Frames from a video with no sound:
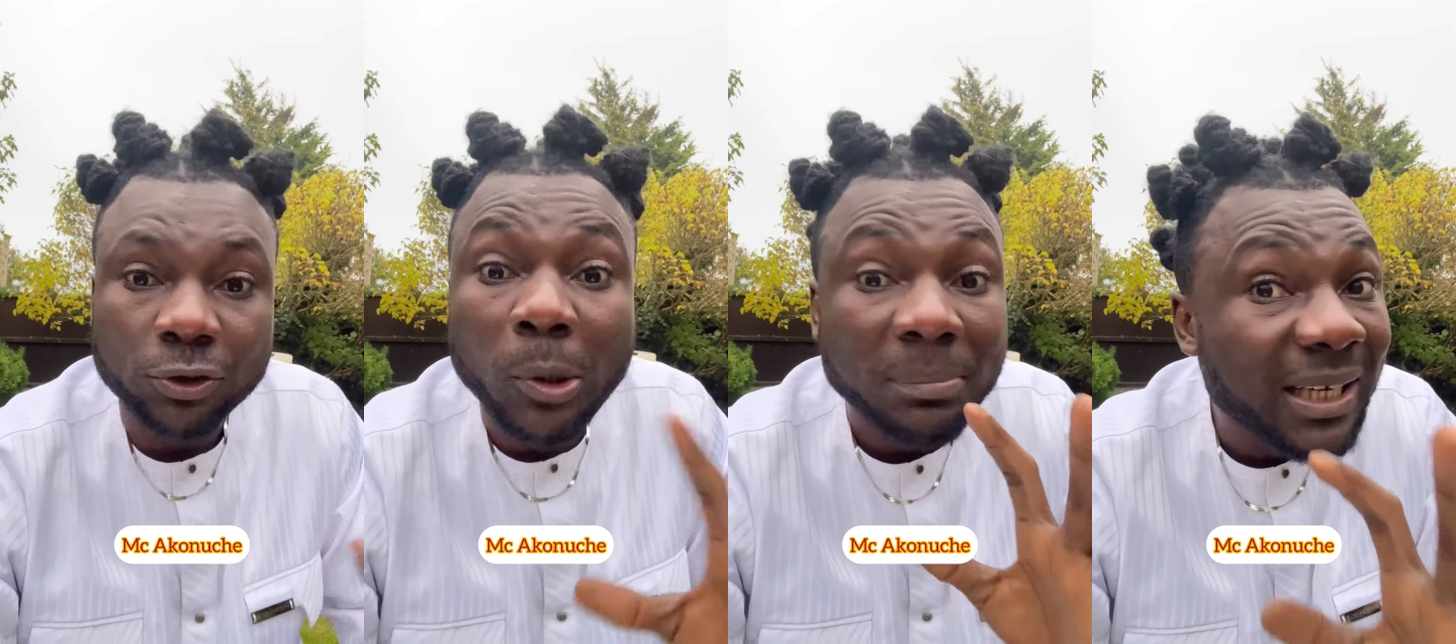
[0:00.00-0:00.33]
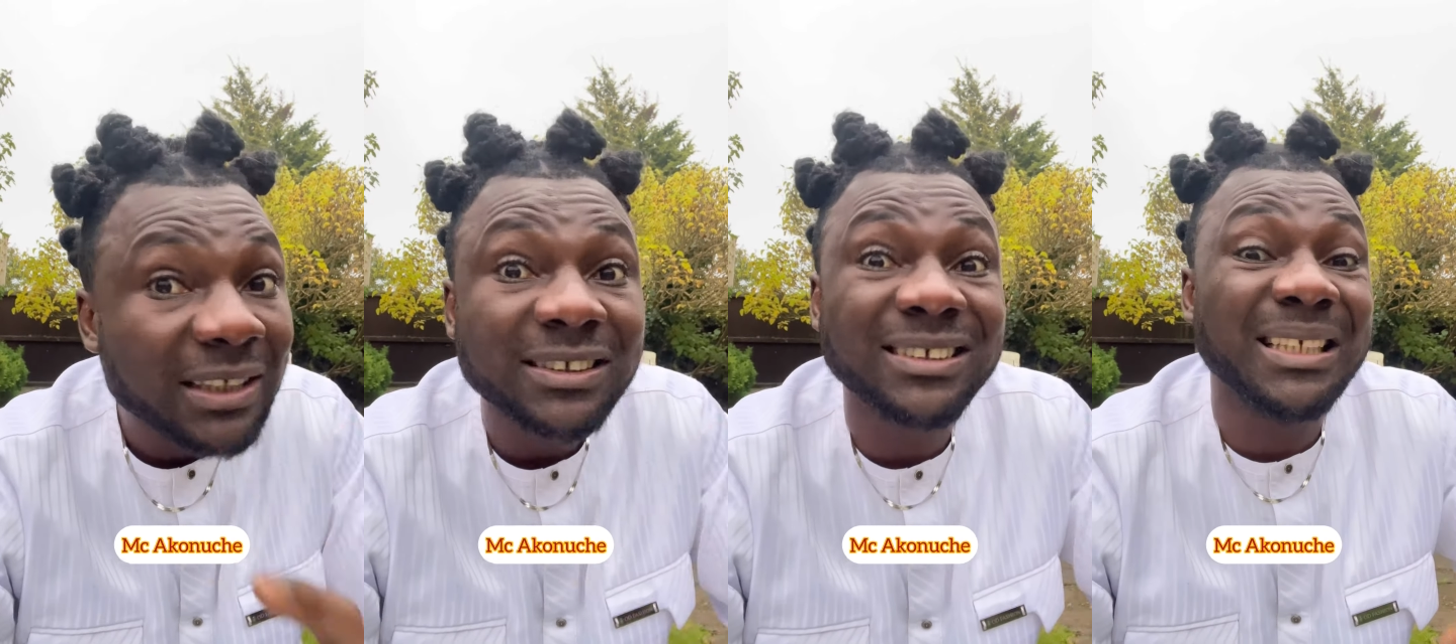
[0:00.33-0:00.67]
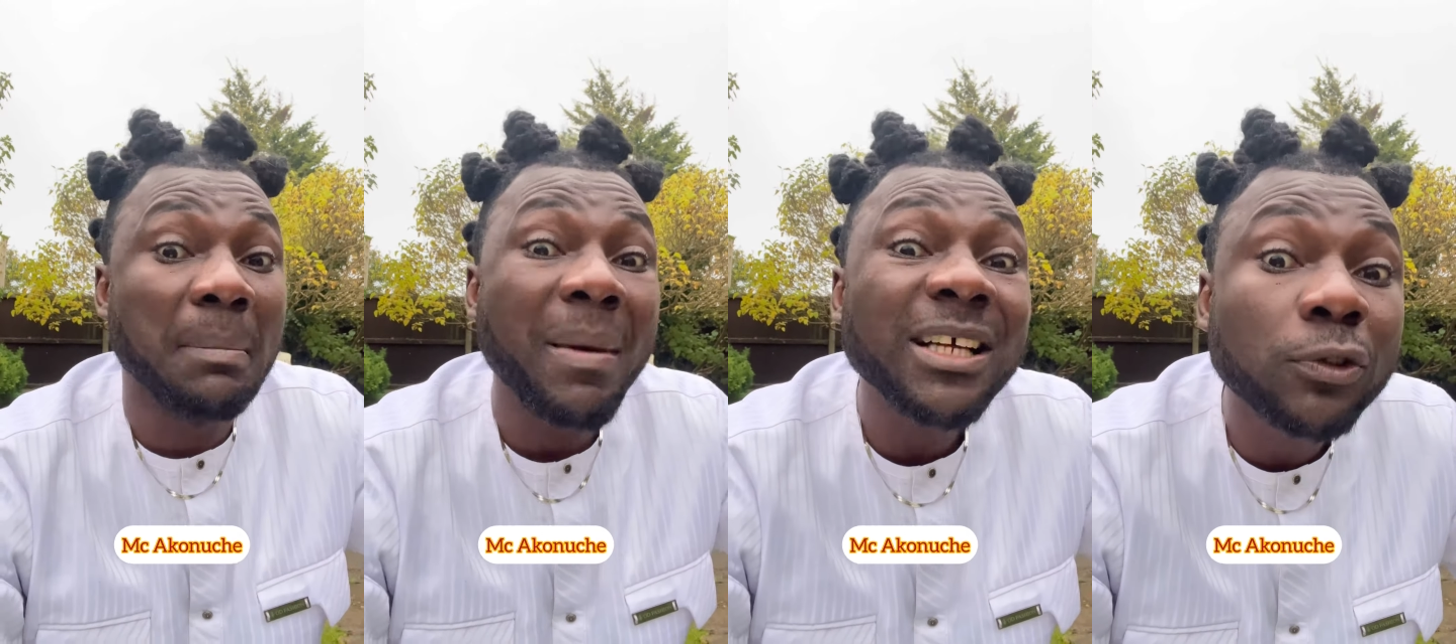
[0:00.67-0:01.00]
Sometimes it's
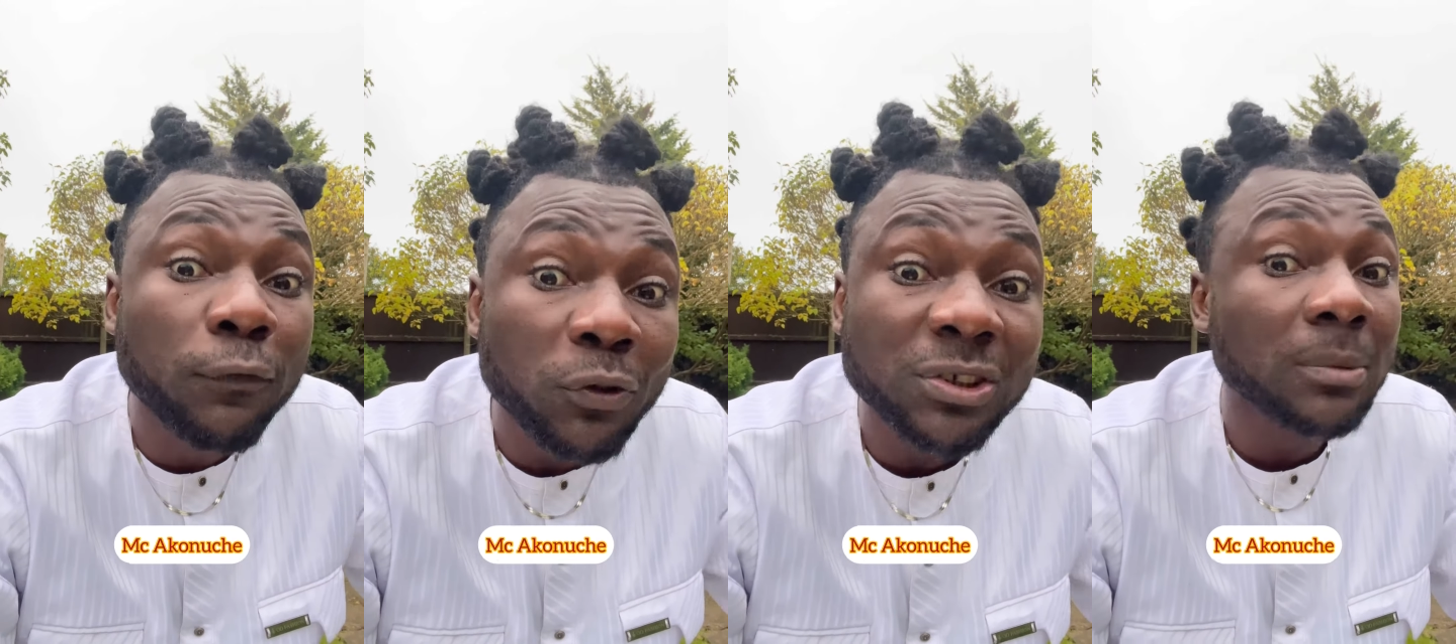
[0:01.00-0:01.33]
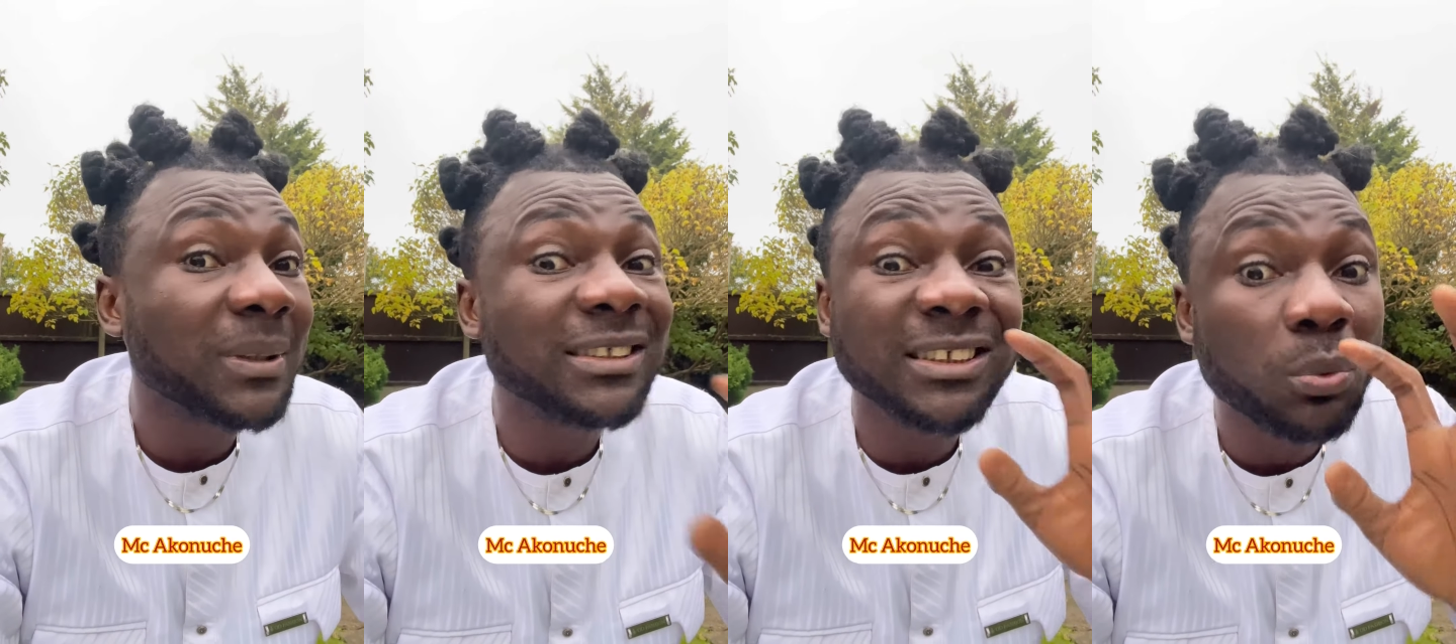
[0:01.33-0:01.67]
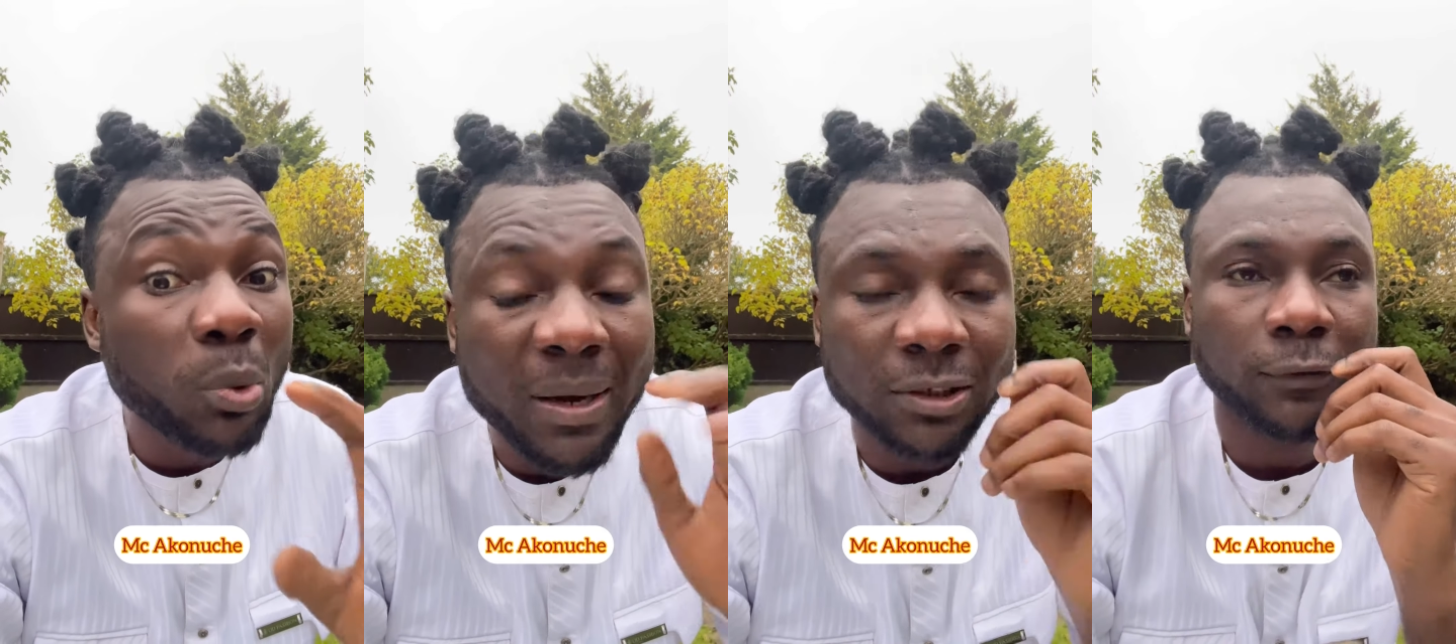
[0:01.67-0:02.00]
the man's fault. Sometimes it's the
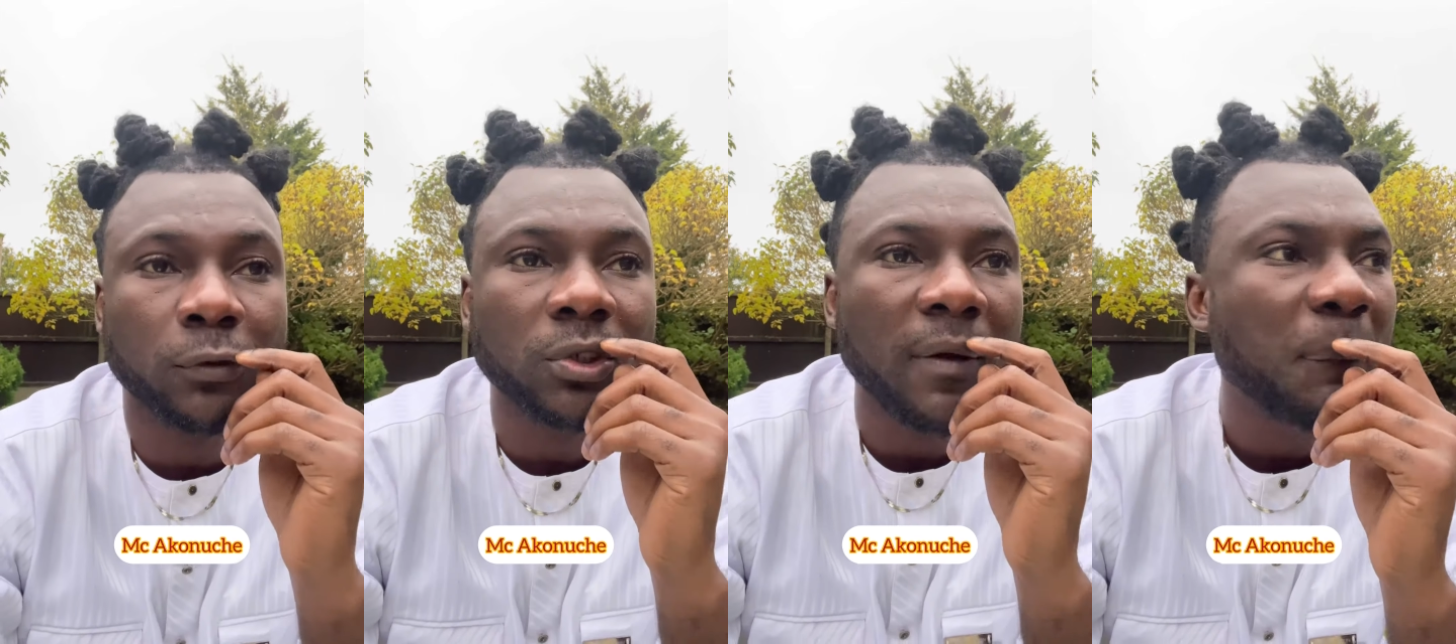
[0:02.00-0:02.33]
woman's fault.